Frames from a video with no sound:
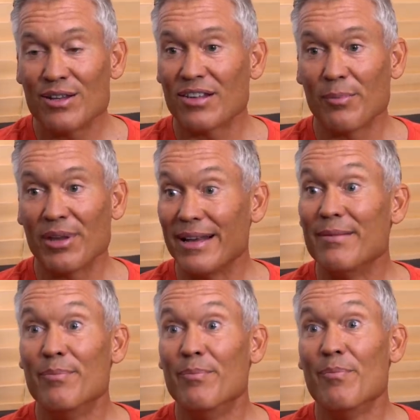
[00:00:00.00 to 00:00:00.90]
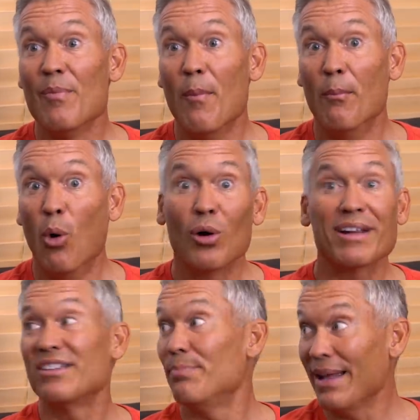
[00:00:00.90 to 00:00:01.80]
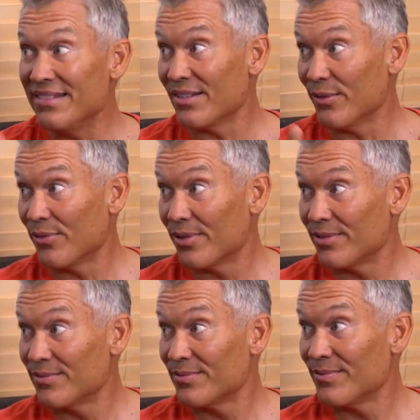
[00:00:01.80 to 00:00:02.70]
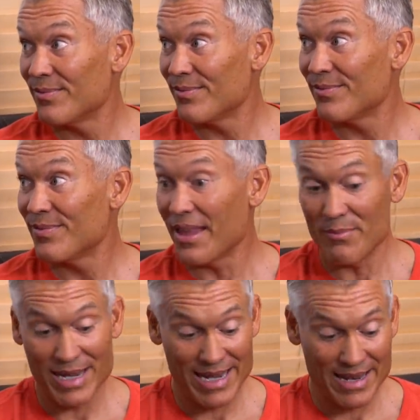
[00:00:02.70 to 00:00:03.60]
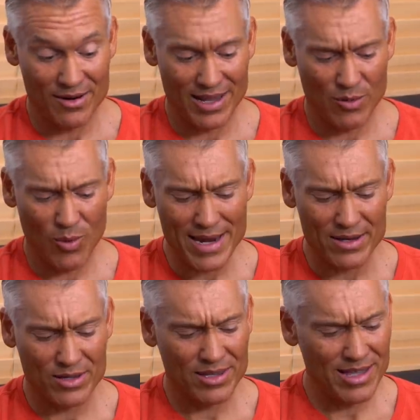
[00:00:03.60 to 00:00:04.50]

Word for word: something more expensive. Yeah. Than me, and they're like, "Wait,